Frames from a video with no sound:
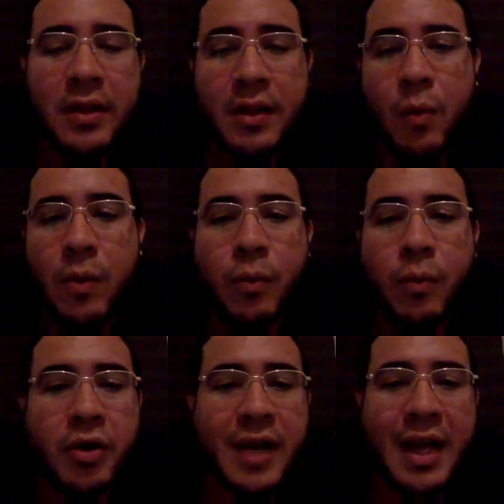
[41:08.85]
They will
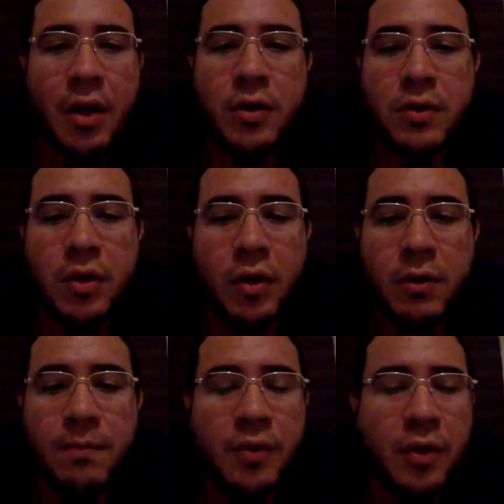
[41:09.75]
work that
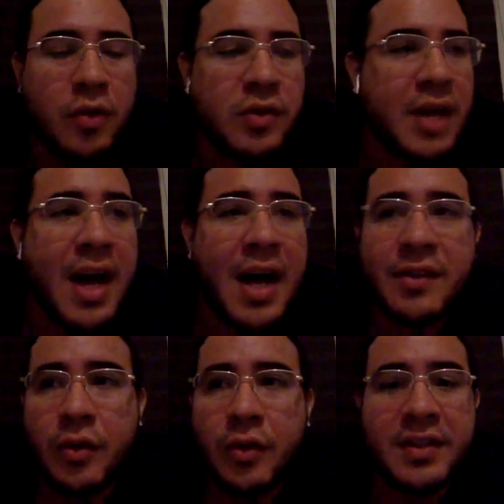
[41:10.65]
on
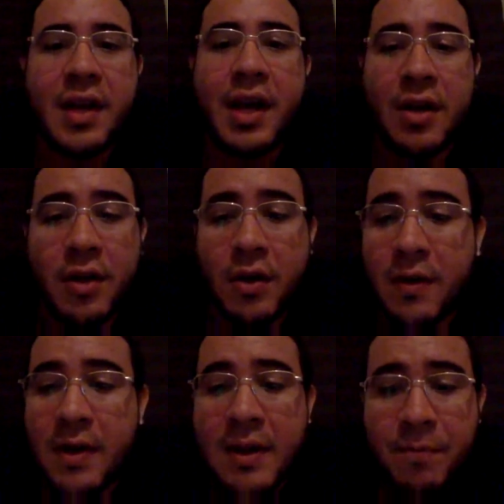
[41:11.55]
SaaS or this kind
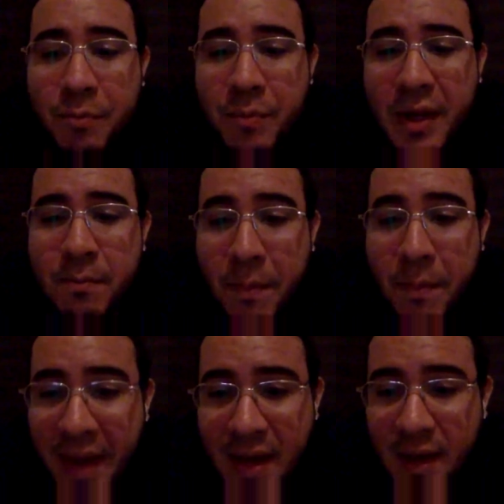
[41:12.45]
of the
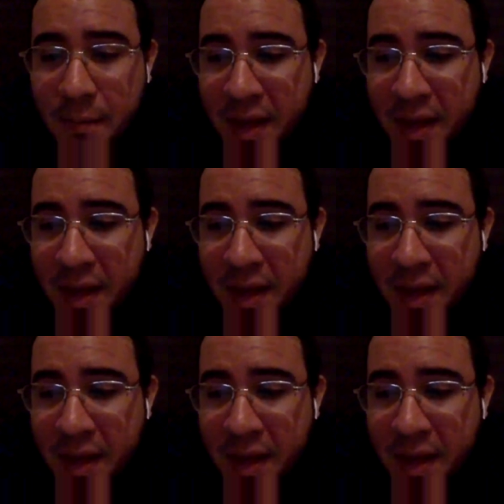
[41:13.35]
big